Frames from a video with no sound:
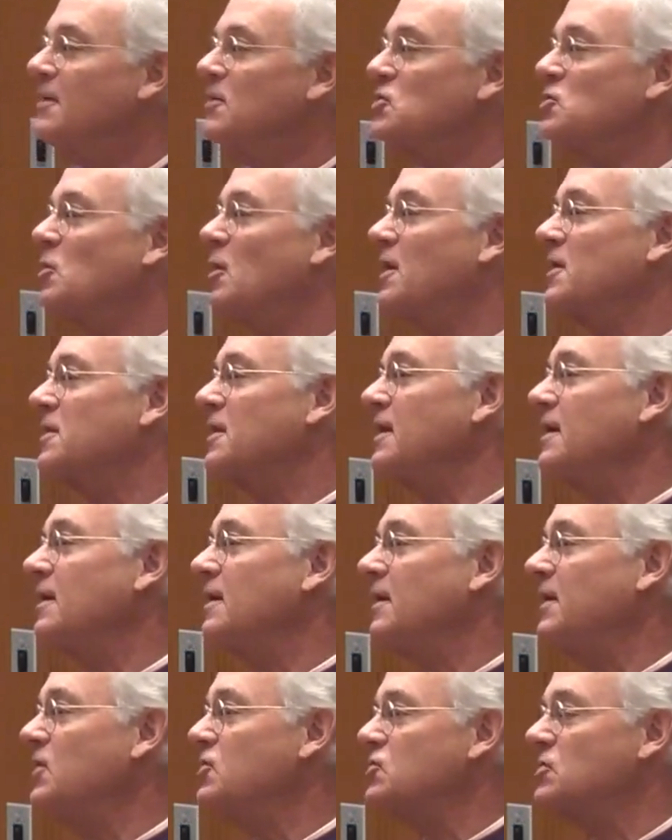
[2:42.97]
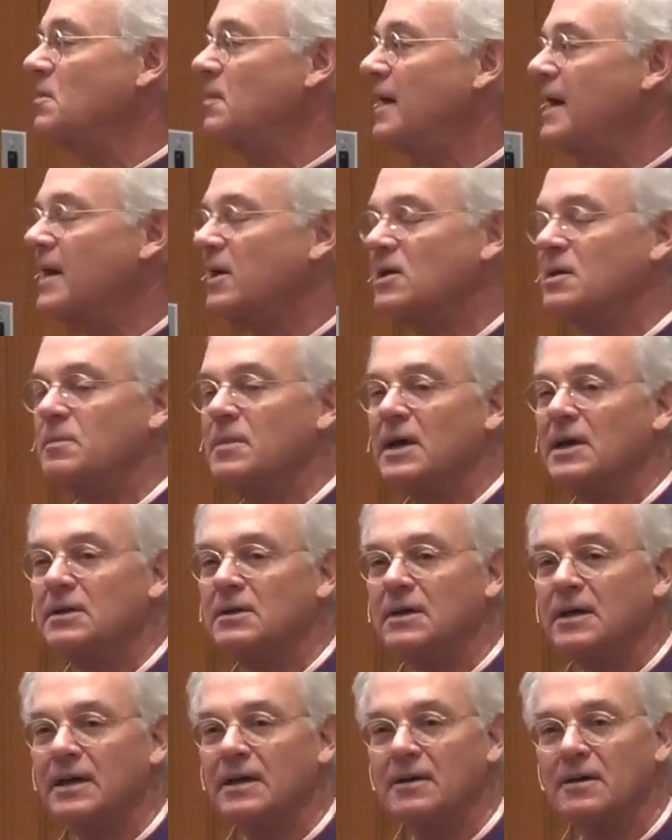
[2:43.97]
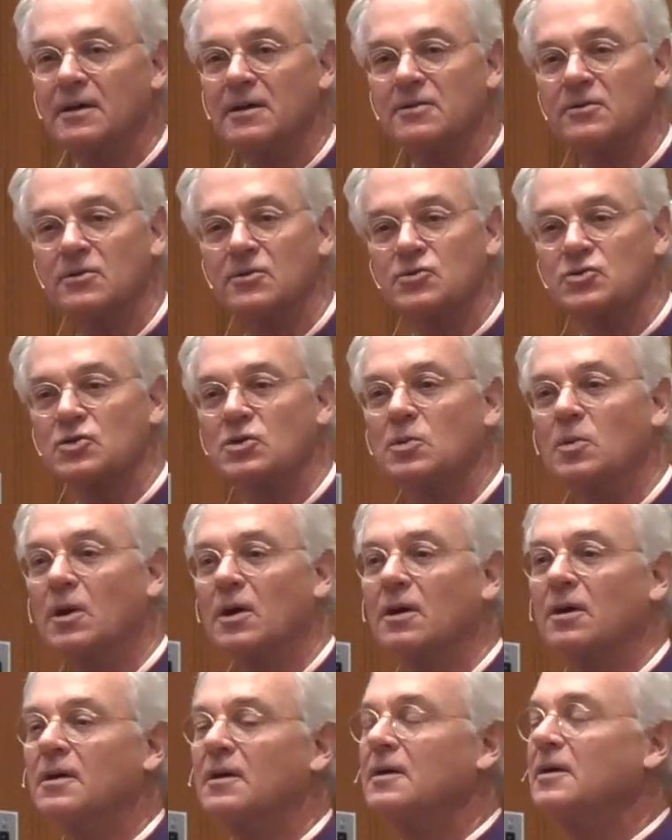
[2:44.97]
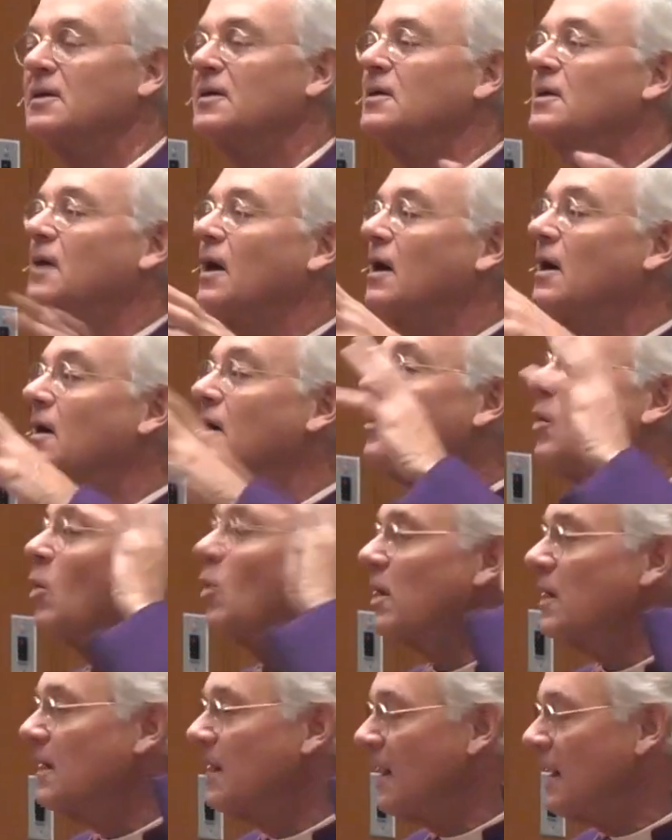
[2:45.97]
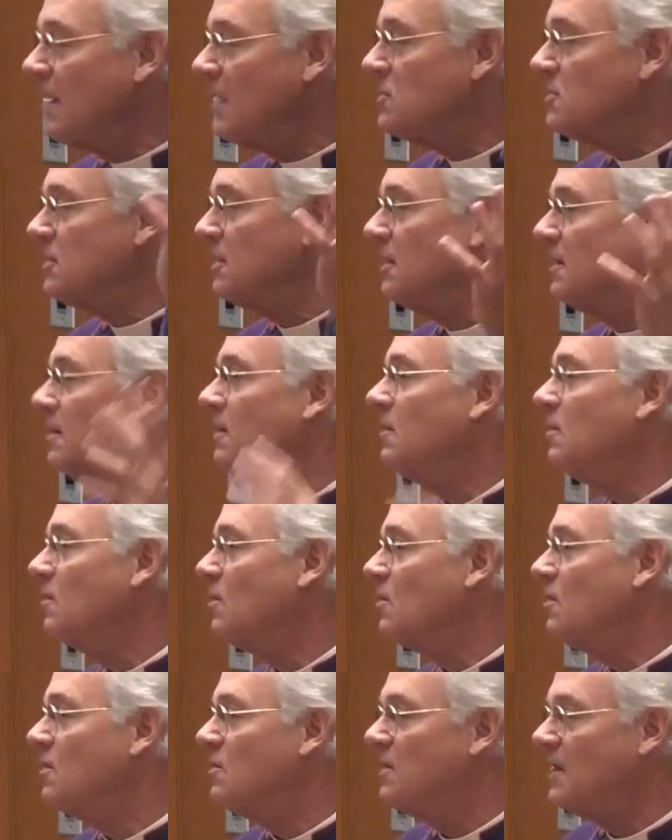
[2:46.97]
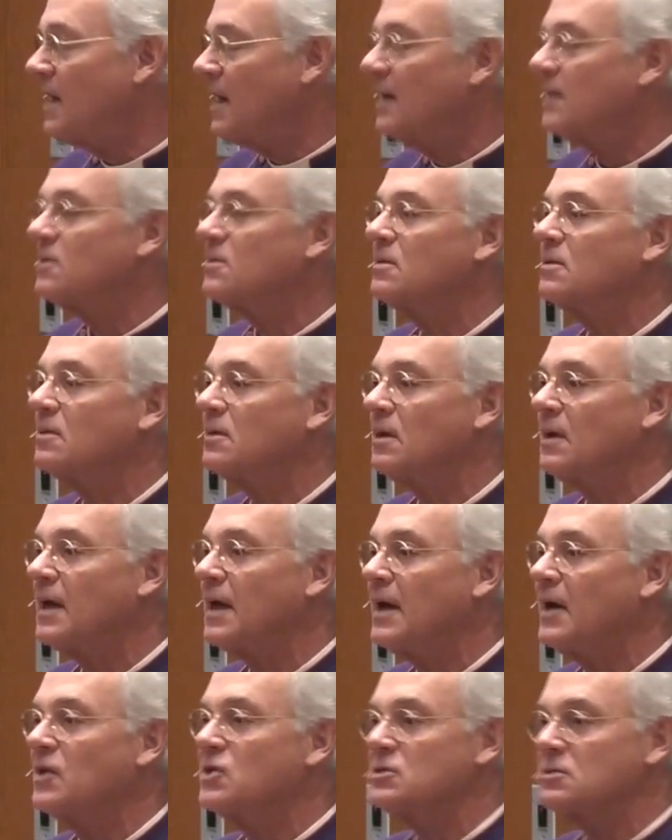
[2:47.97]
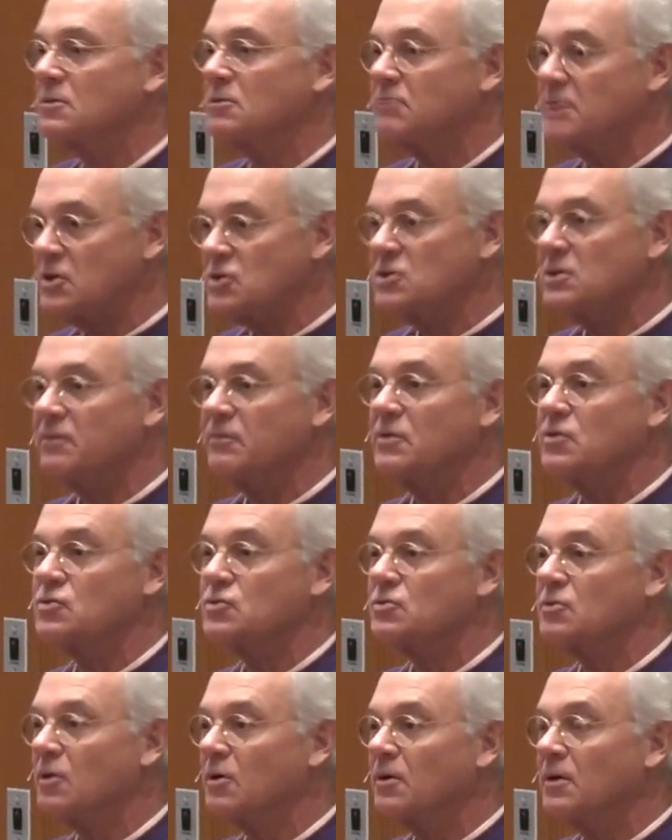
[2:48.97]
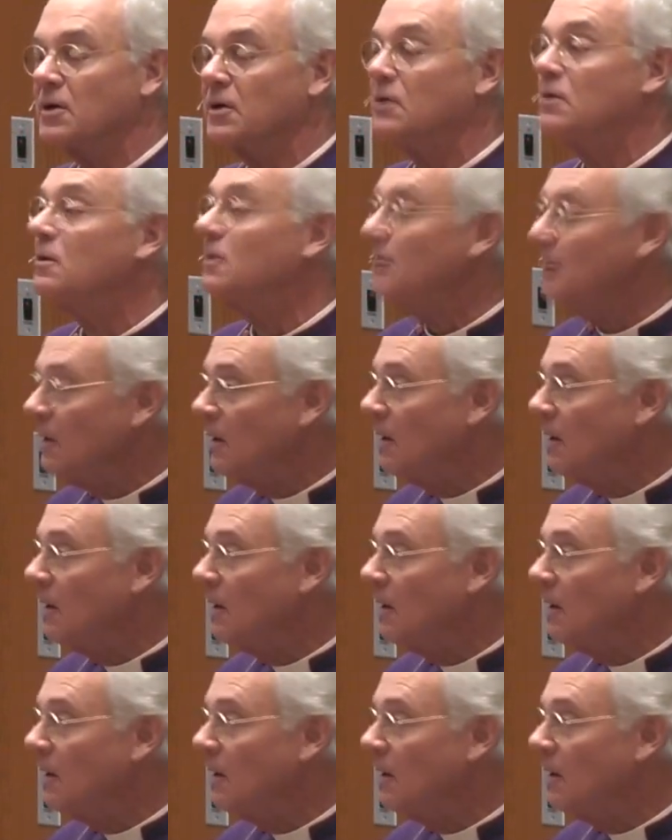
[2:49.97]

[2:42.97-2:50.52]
So I thank Lisa McNamara and others who are organizing that class. The rest of us are here.